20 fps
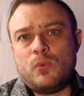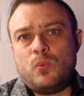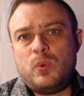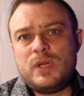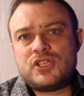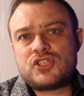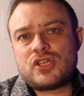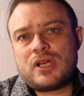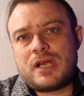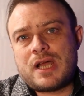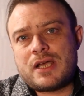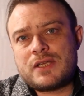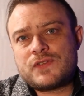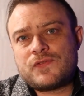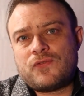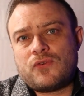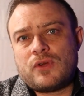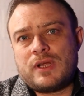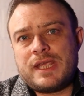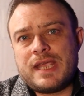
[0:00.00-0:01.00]
which allows
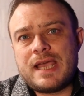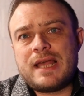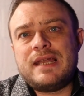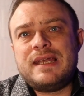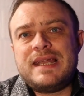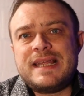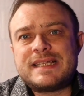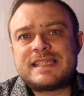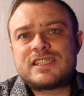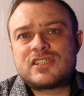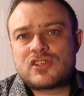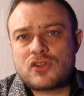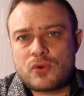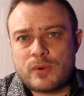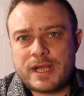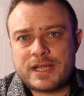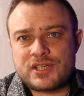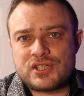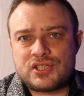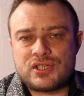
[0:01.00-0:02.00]
for less
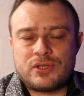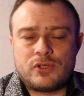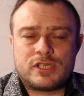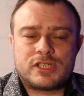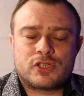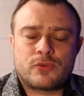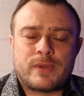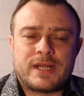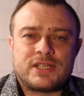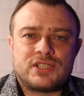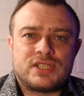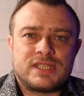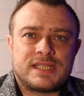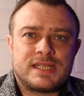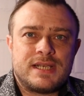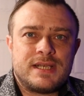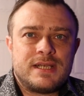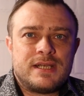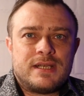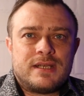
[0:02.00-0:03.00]
scratches.